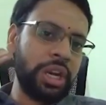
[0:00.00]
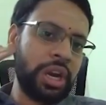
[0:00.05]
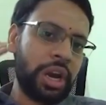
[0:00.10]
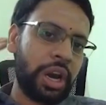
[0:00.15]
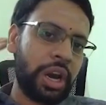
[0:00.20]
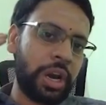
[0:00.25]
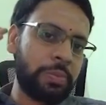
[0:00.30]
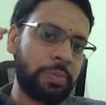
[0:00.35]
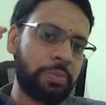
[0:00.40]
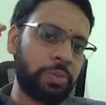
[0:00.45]

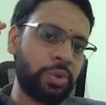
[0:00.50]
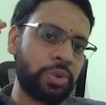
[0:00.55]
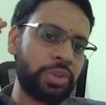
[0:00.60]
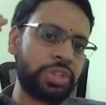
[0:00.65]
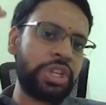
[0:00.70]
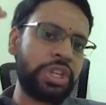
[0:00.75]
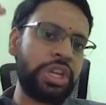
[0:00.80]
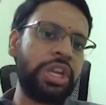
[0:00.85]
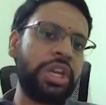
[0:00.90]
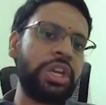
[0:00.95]
or
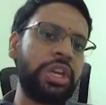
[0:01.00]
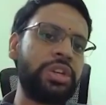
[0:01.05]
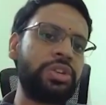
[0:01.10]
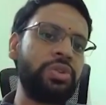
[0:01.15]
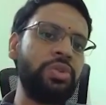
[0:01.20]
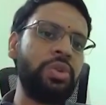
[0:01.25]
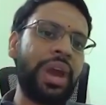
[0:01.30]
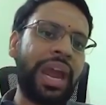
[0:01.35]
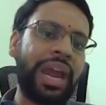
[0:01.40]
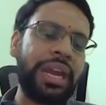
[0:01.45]
posterior
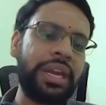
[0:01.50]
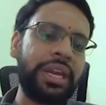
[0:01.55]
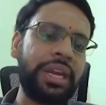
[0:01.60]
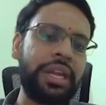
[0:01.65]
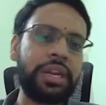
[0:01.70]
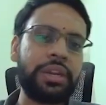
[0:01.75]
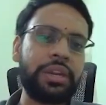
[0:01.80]
to anterior,